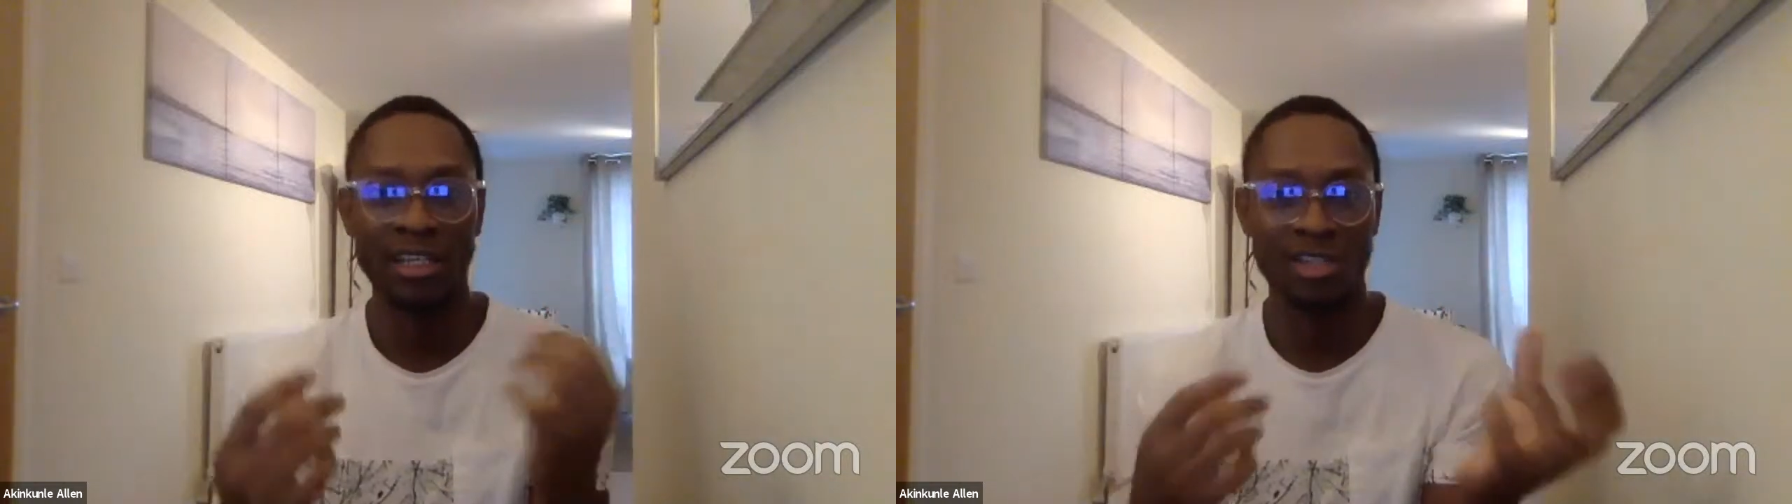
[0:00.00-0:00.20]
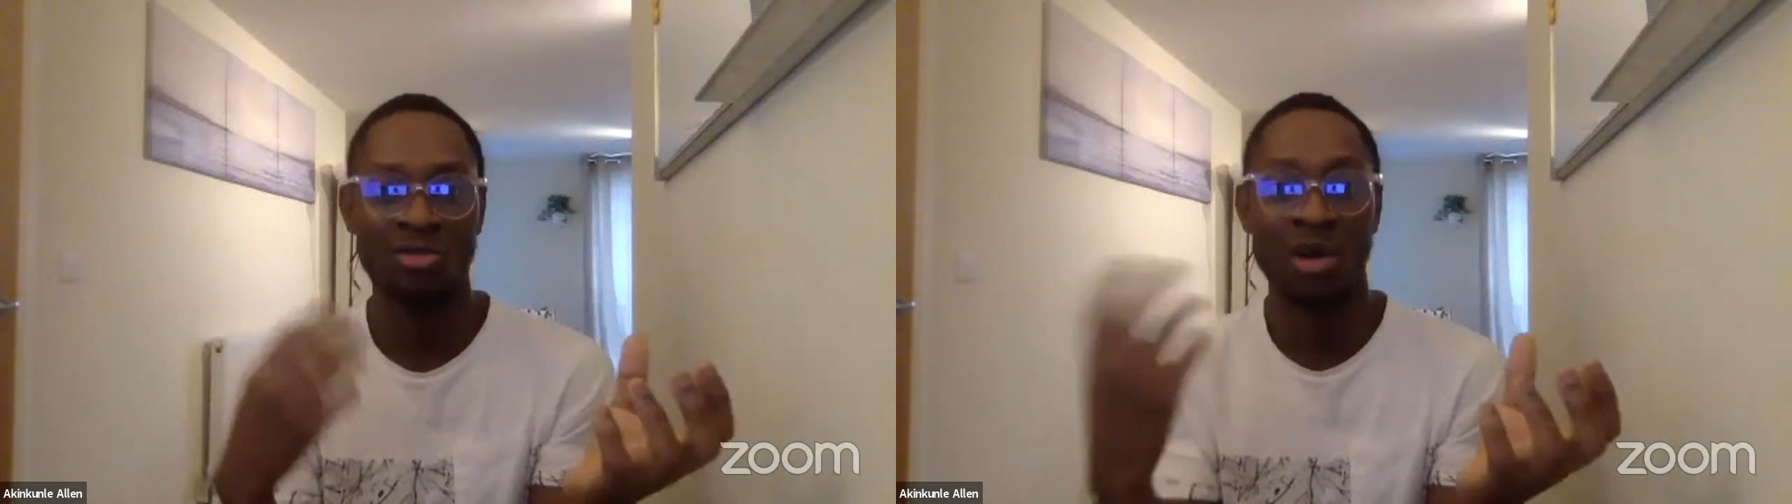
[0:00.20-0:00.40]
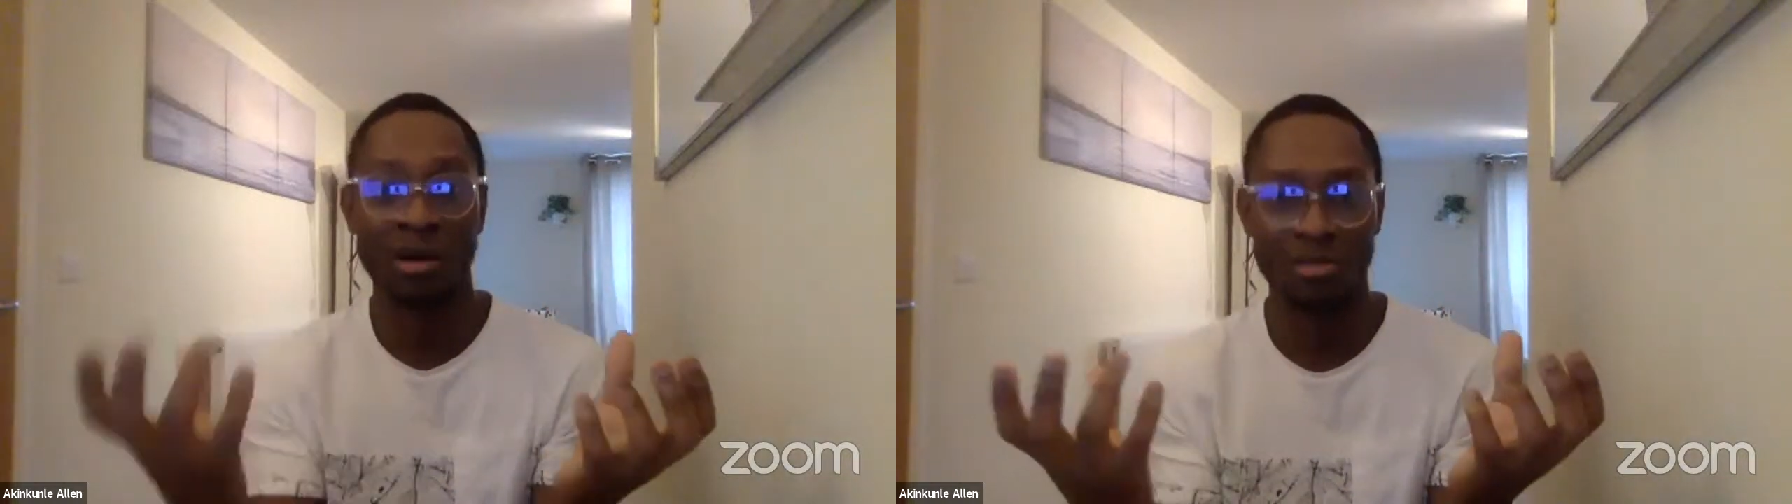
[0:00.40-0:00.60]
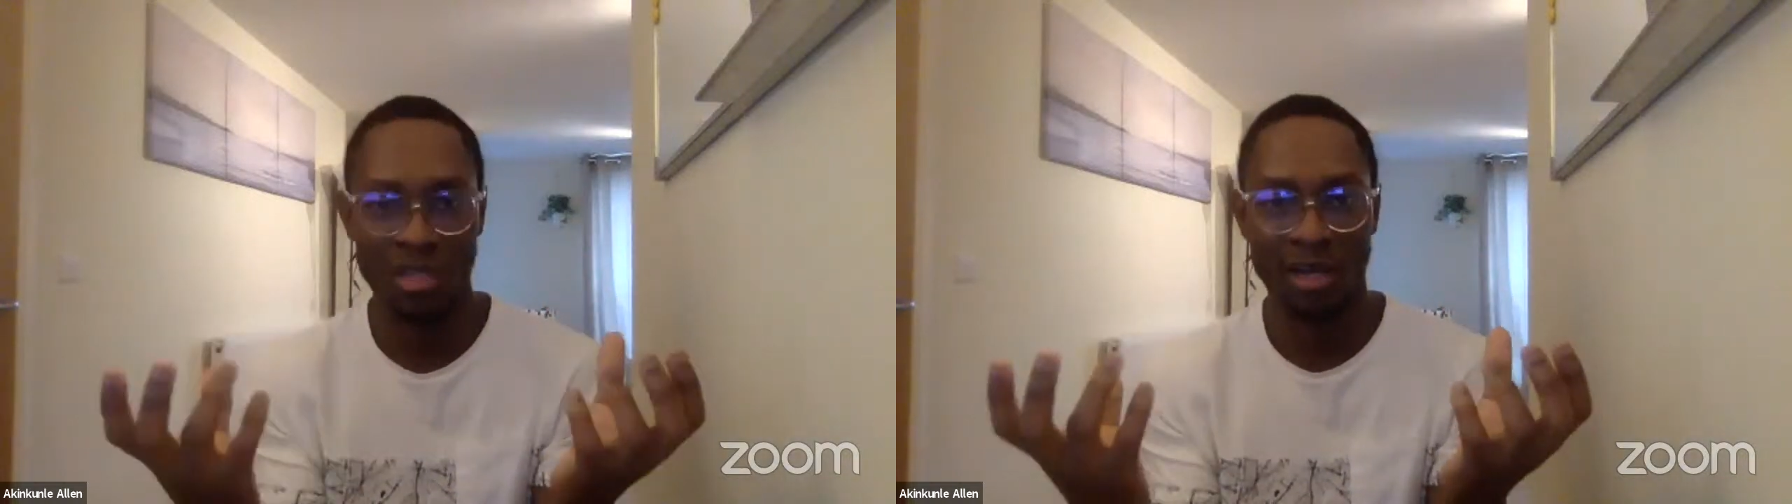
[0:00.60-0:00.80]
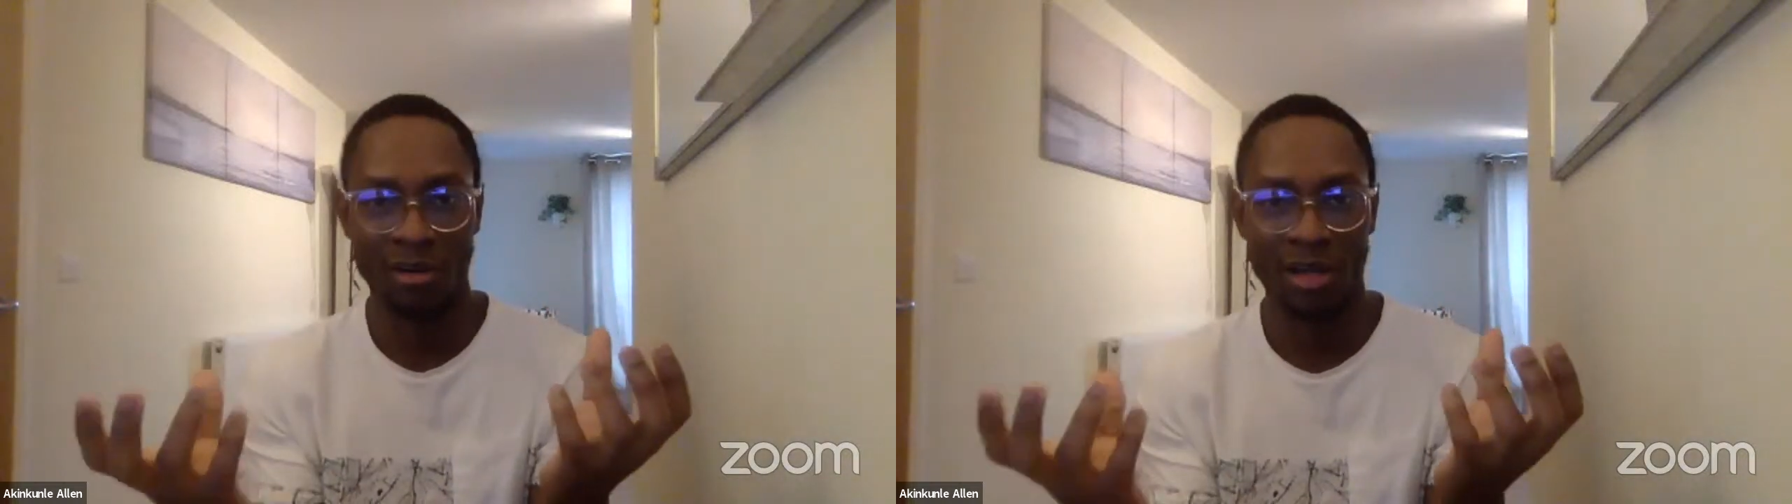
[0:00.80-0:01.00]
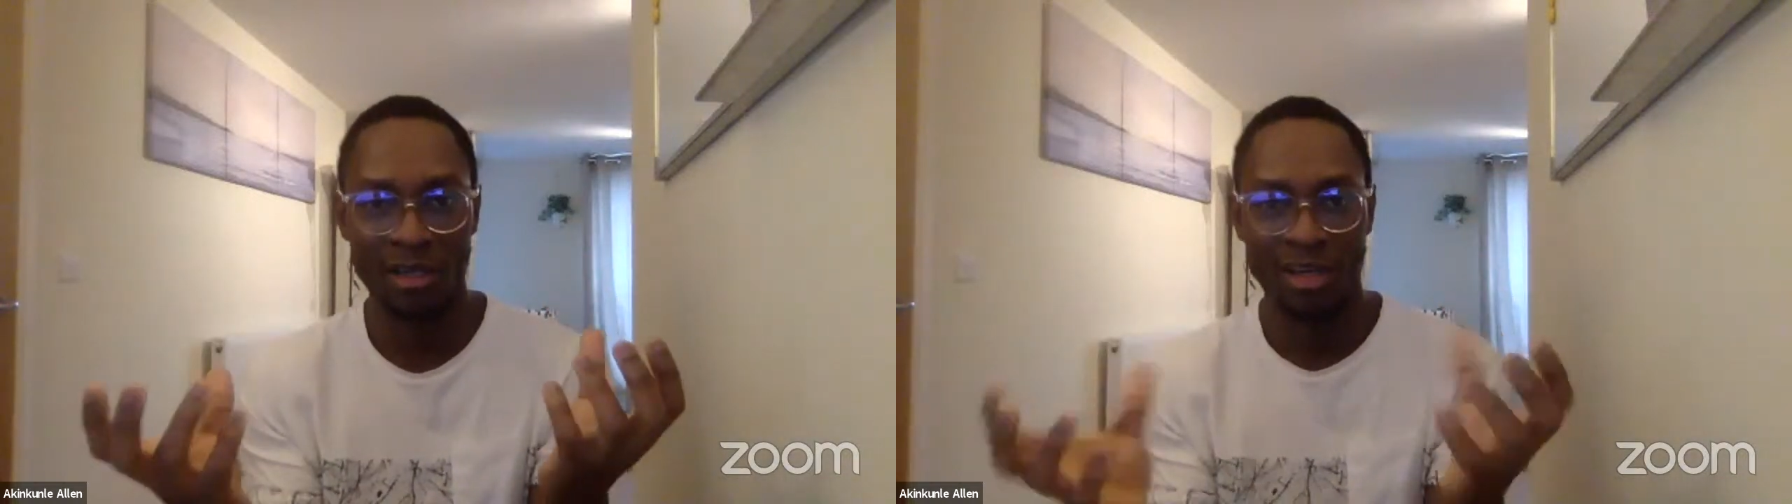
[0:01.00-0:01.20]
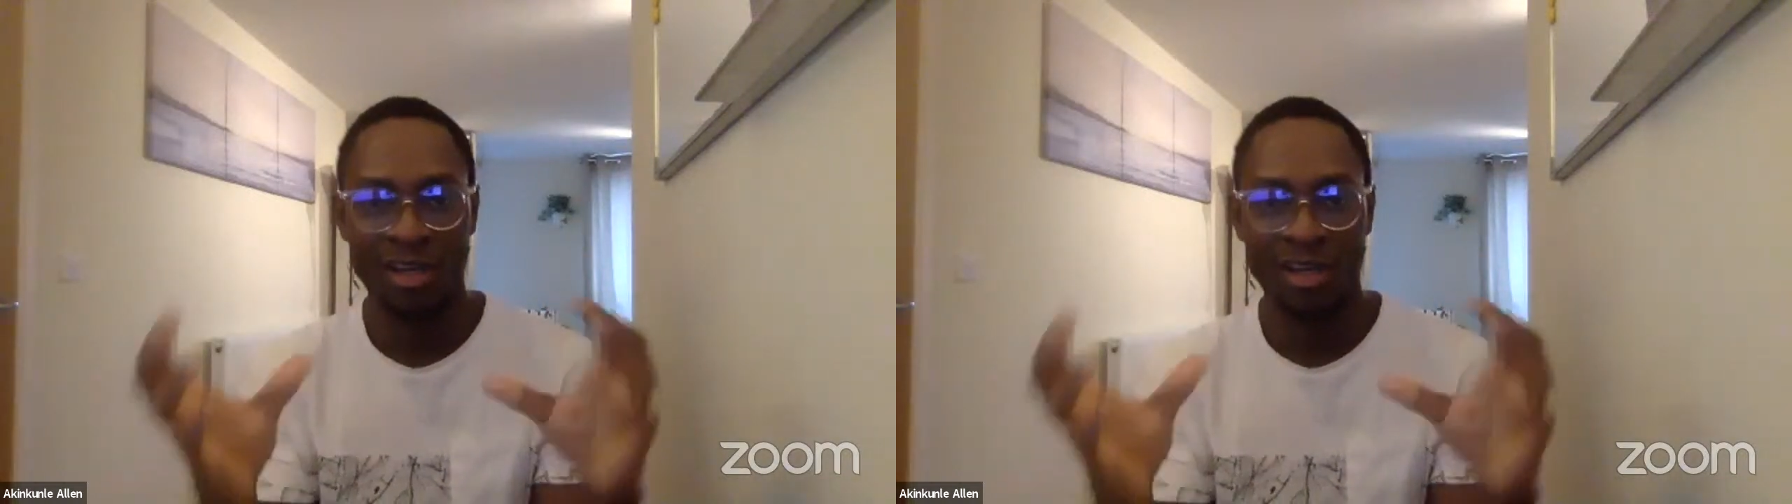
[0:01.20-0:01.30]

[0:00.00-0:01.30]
English to Hausa, right?